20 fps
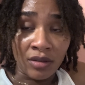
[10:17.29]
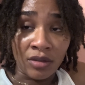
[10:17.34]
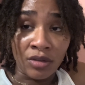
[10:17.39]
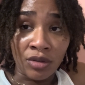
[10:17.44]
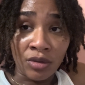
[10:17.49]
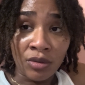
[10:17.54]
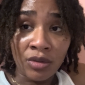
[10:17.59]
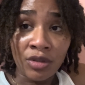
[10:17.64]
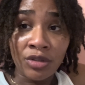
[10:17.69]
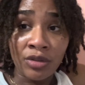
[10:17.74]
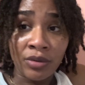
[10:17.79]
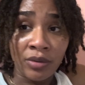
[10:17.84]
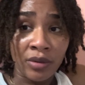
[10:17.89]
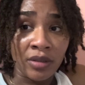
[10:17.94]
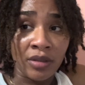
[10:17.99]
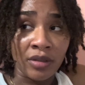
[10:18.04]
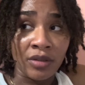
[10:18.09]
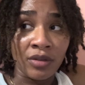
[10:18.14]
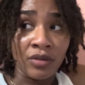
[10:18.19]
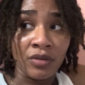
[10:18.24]
Do what you want
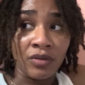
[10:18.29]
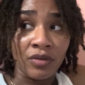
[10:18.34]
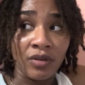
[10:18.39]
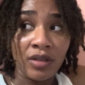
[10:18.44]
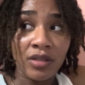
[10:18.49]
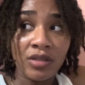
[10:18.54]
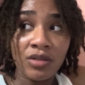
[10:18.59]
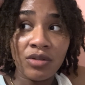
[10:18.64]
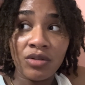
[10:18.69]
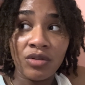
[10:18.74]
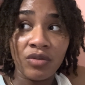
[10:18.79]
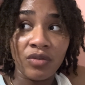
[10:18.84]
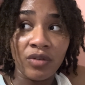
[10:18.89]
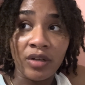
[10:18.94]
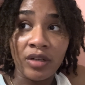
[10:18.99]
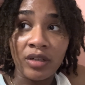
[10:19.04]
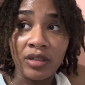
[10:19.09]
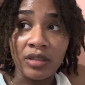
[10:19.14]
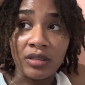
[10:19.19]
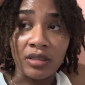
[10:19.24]
to do. Face those
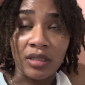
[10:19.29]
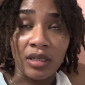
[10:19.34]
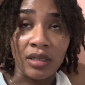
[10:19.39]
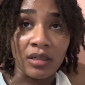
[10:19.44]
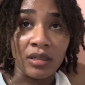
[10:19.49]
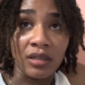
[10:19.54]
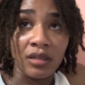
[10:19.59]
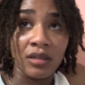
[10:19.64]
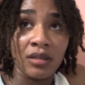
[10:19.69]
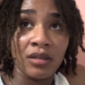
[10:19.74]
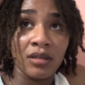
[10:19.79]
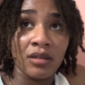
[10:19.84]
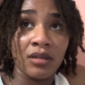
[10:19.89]
fears. Like,